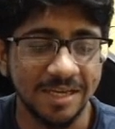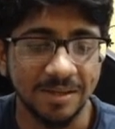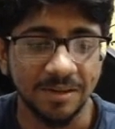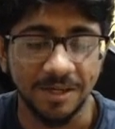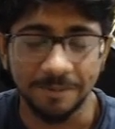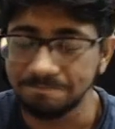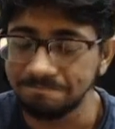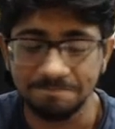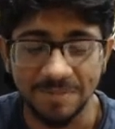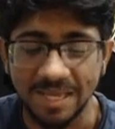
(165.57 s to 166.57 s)
uh,
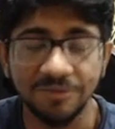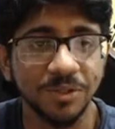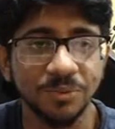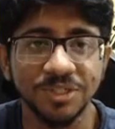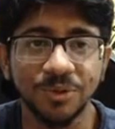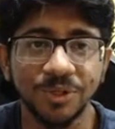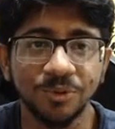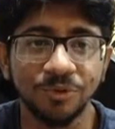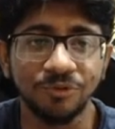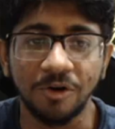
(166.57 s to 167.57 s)
anyone who is going to
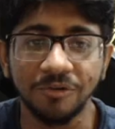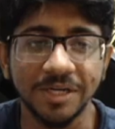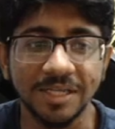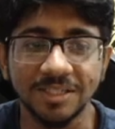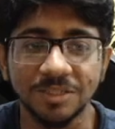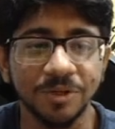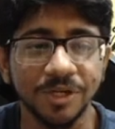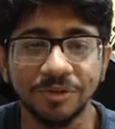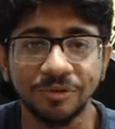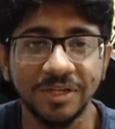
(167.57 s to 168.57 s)
go forward in this
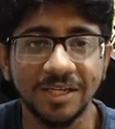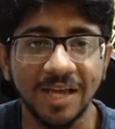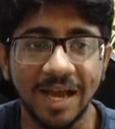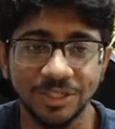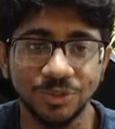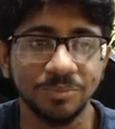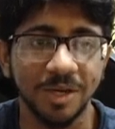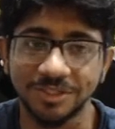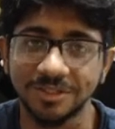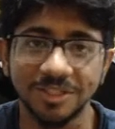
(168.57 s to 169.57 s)
particular field has to
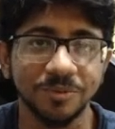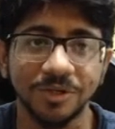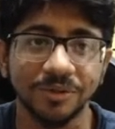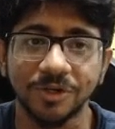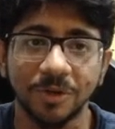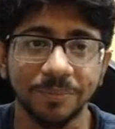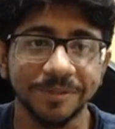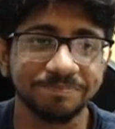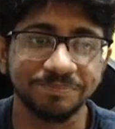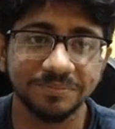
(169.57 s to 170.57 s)
master this particular topic.
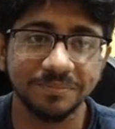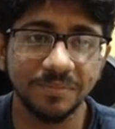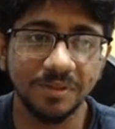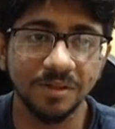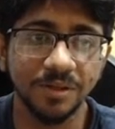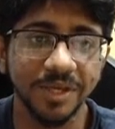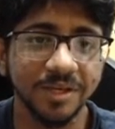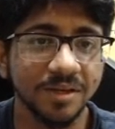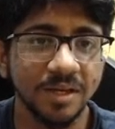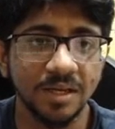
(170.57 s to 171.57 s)

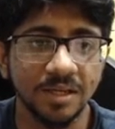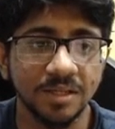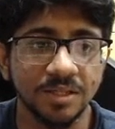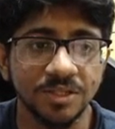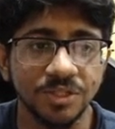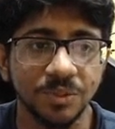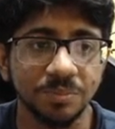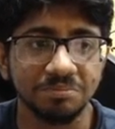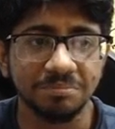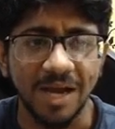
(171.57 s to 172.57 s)
Okay,
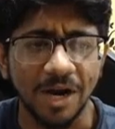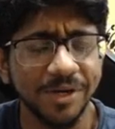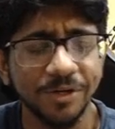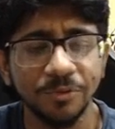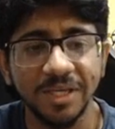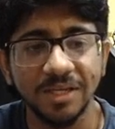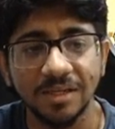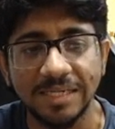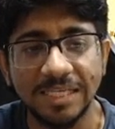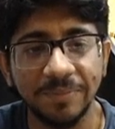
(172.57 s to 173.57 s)
so according to me,
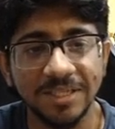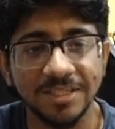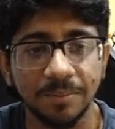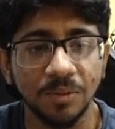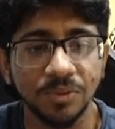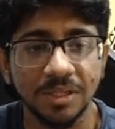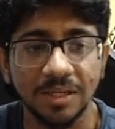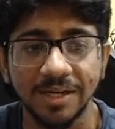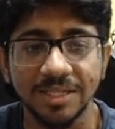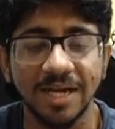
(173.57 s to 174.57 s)
DP is about
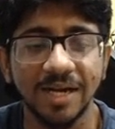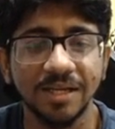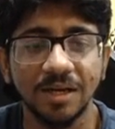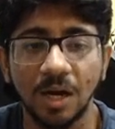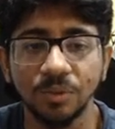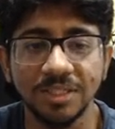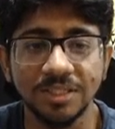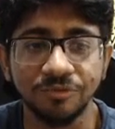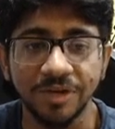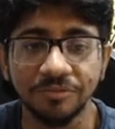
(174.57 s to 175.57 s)
understanding how
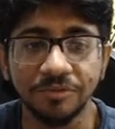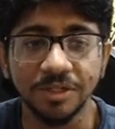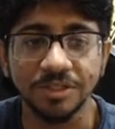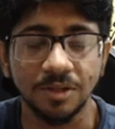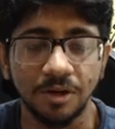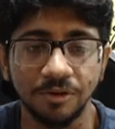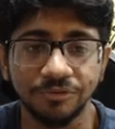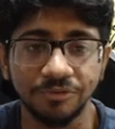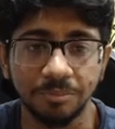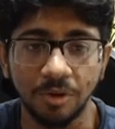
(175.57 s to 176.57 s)
these frameworks
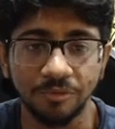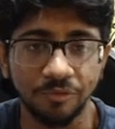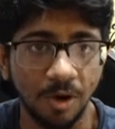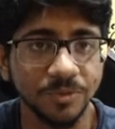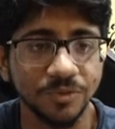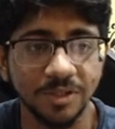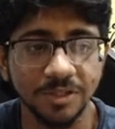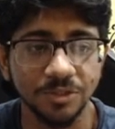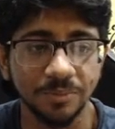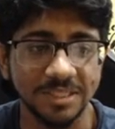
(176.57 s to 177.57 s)
of forms work.
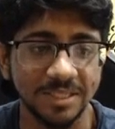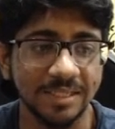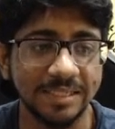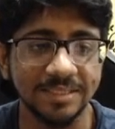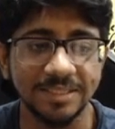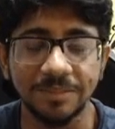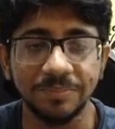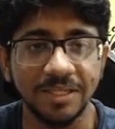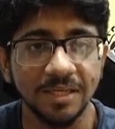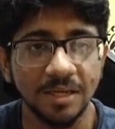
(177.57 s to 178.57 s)
So basically this
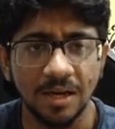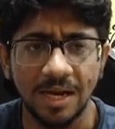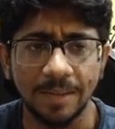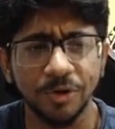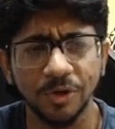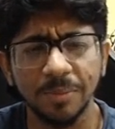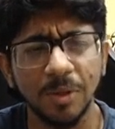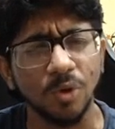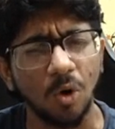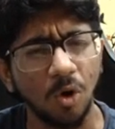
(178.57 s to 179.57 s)
DP, I'm not talking
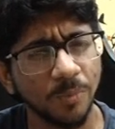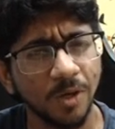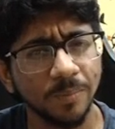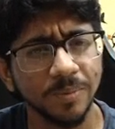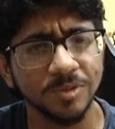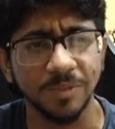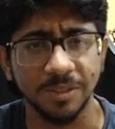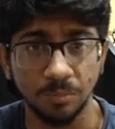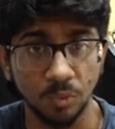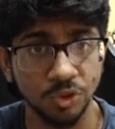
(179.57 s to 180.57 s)
about all problems,
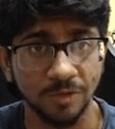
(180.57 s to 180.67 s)
but most of the